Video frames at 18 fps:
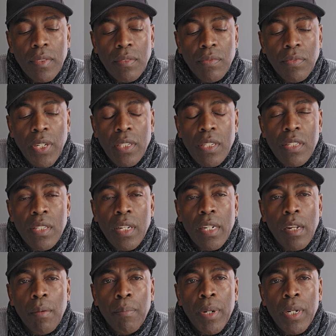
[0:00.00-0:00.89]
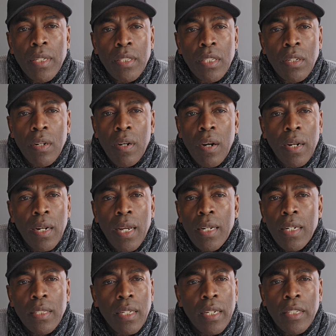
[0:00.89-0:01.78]
Faith is not the ability to call
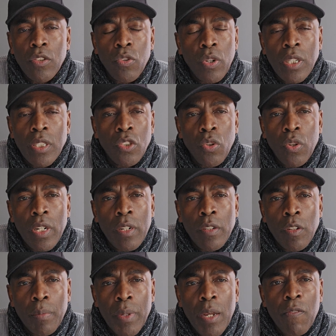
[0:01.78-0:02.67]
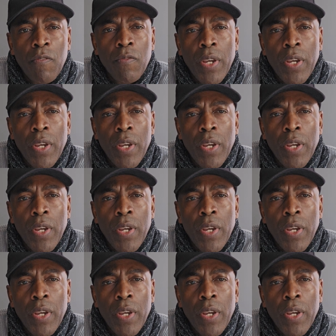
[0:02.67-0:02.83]
anything to and to and to being.